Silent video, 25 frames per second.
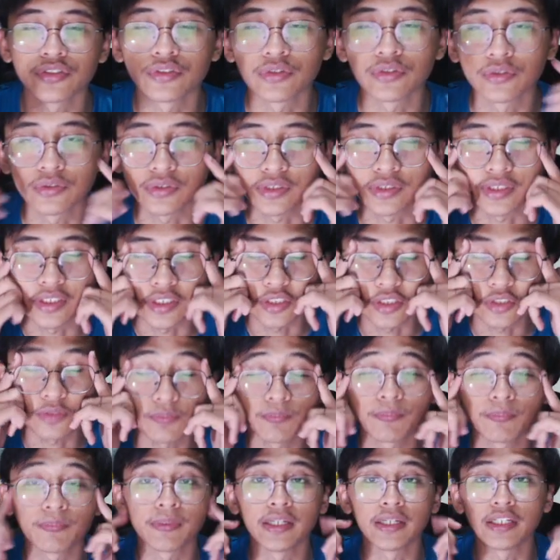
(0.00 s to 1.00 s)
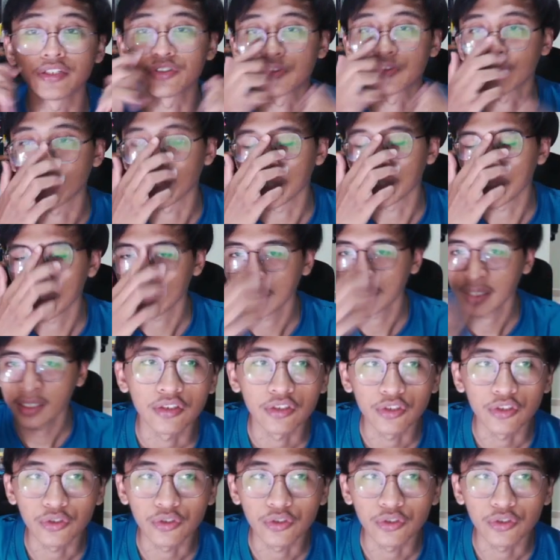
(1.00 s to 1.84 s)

to this page right here.